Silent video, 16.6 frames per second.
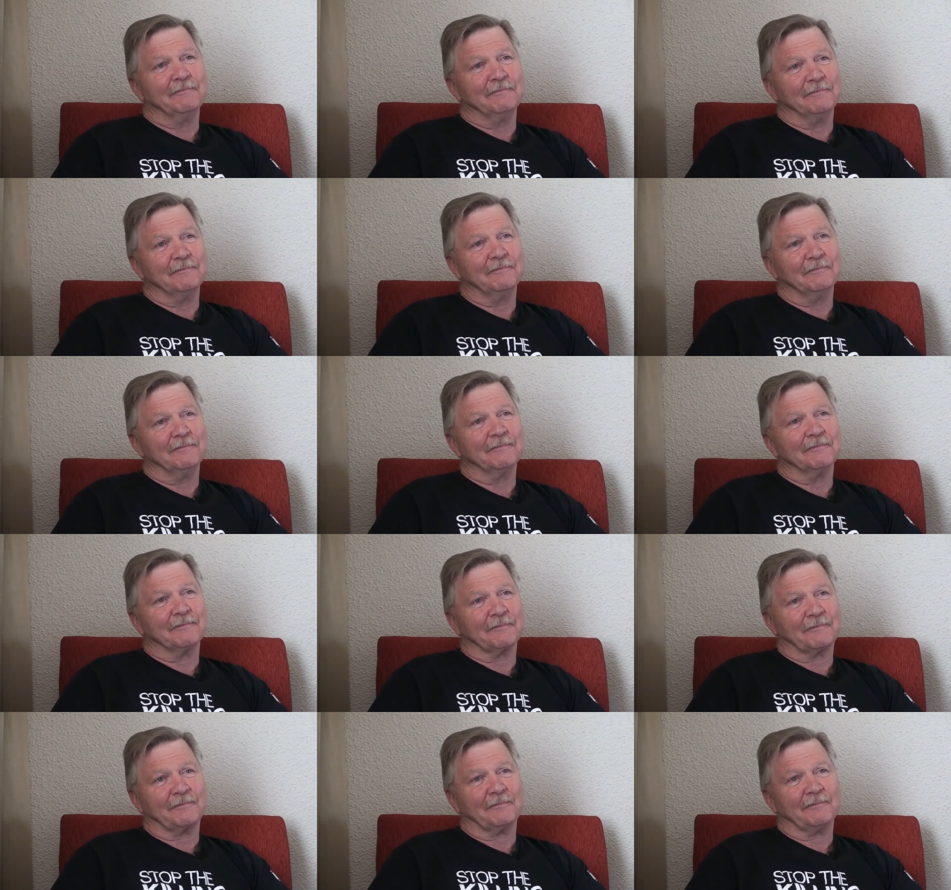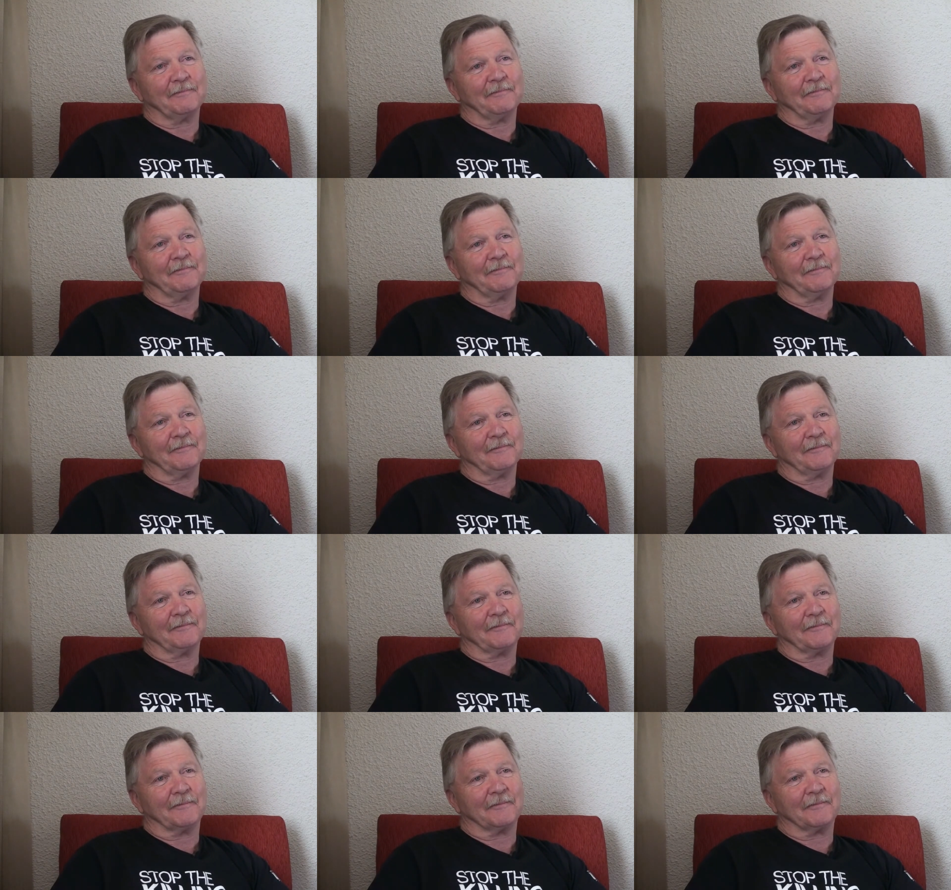
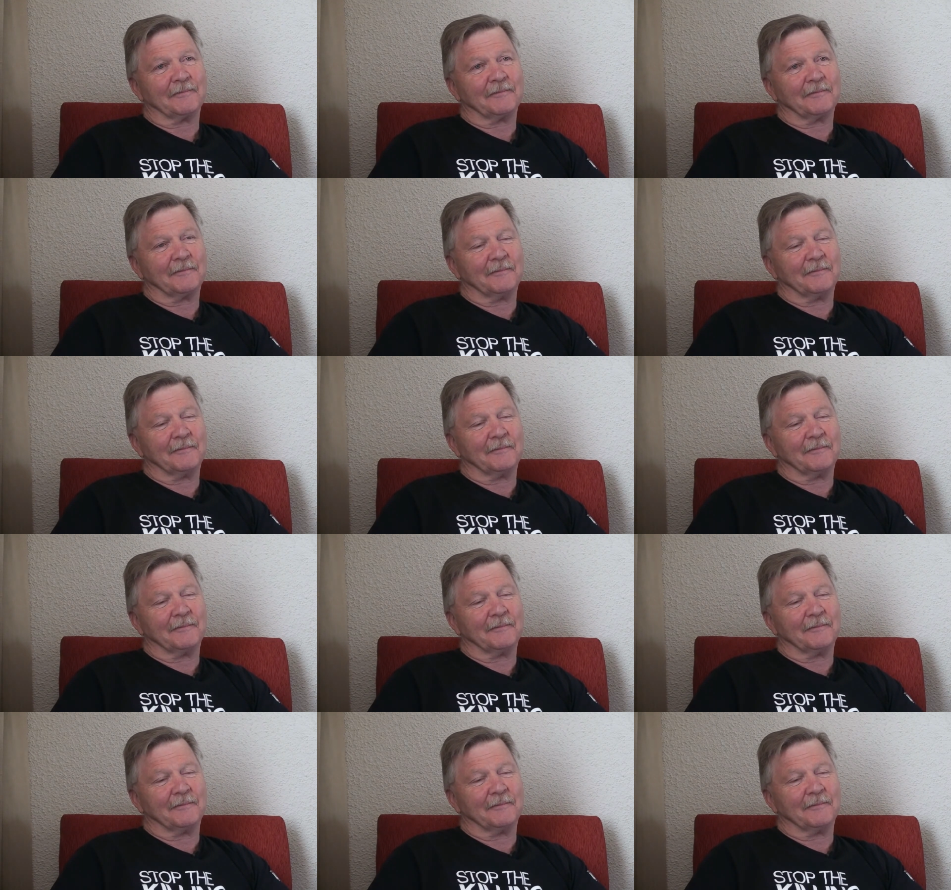(silence)